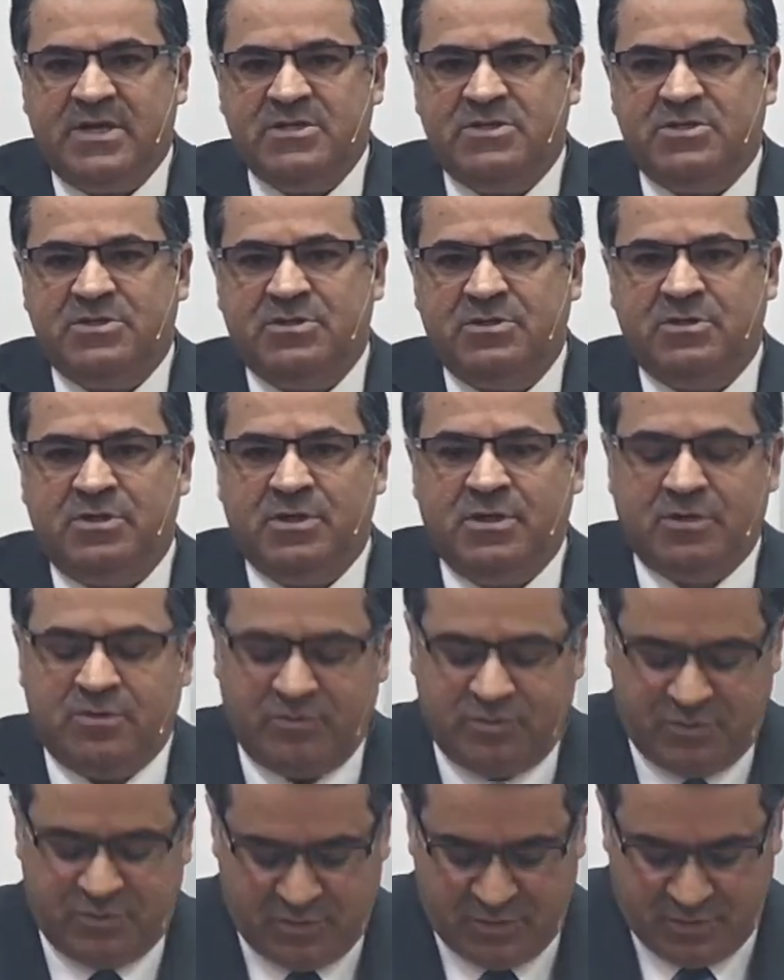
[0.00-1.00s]
receive this
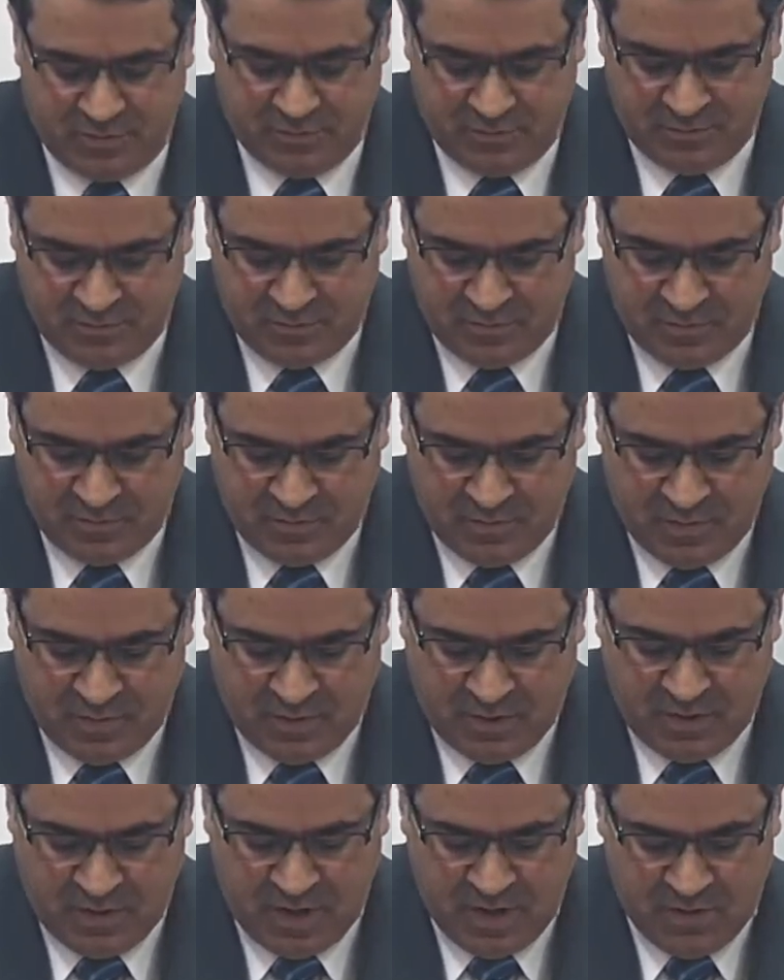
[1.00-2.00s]

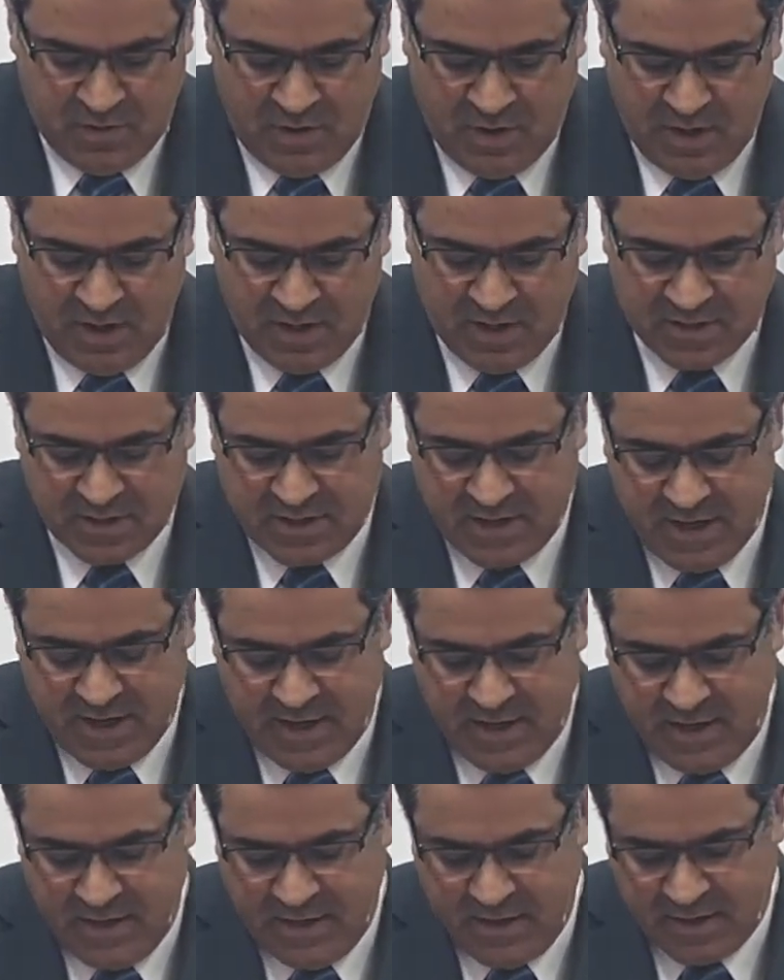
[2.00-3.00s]
material blessing. It's a
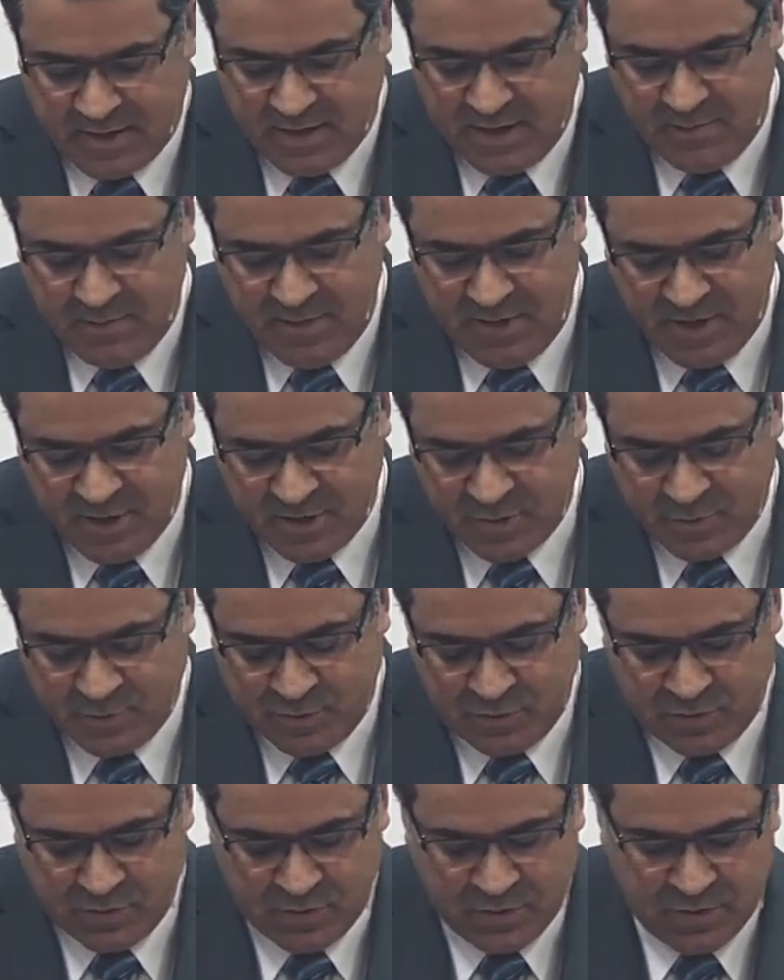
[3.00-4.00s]
gift from God.
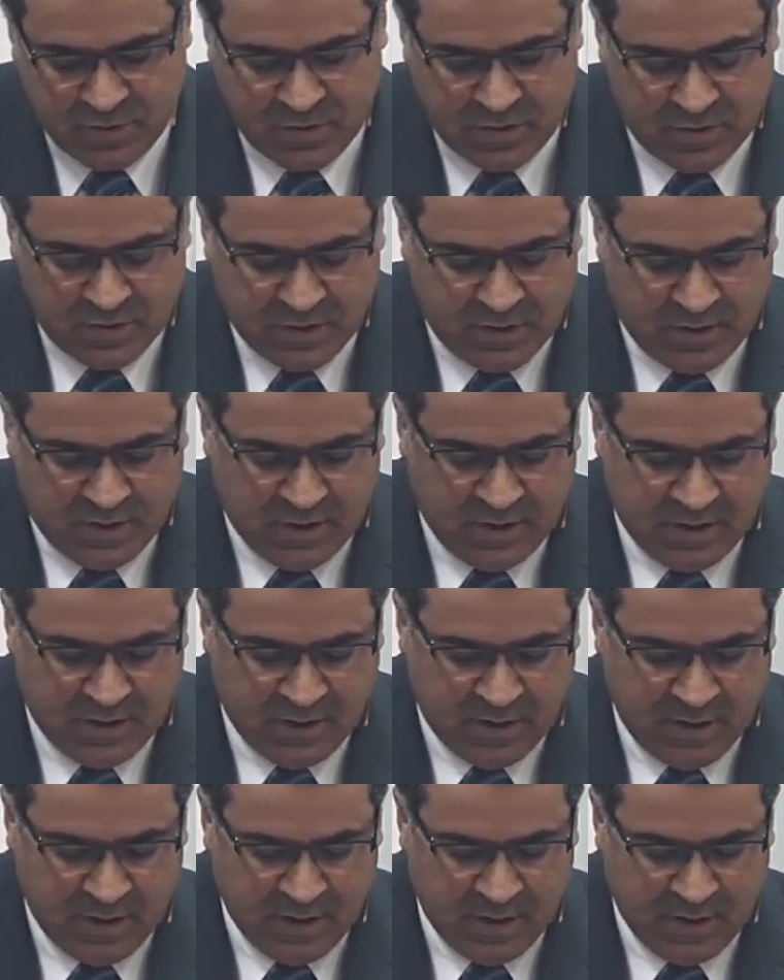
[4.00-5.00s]
And now they
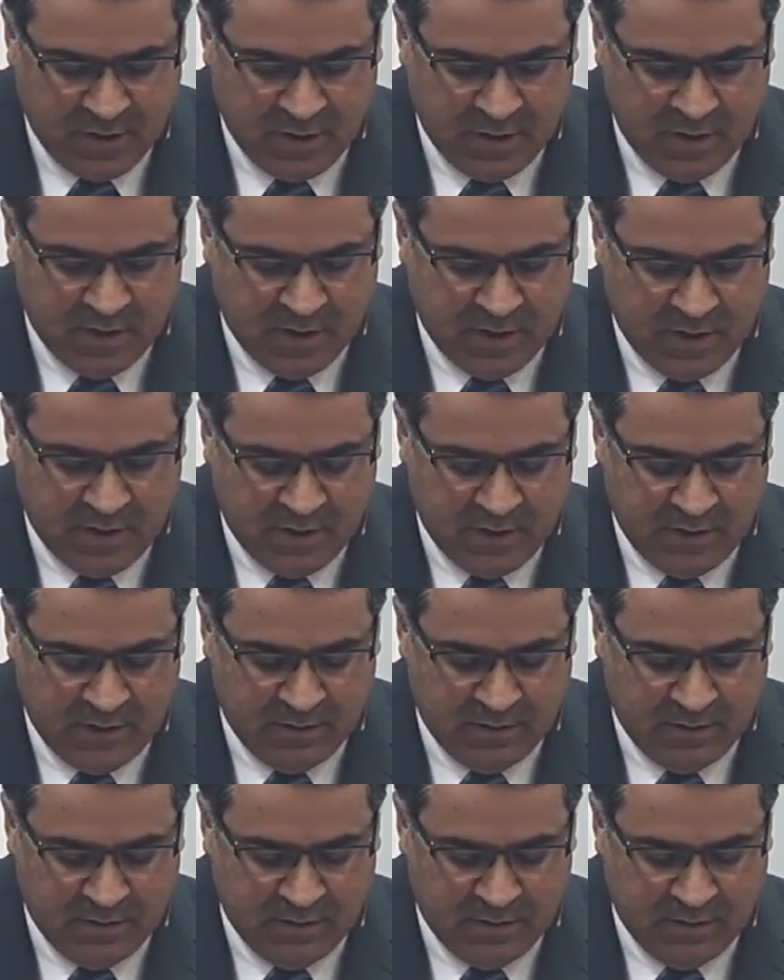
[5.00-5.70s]
want even,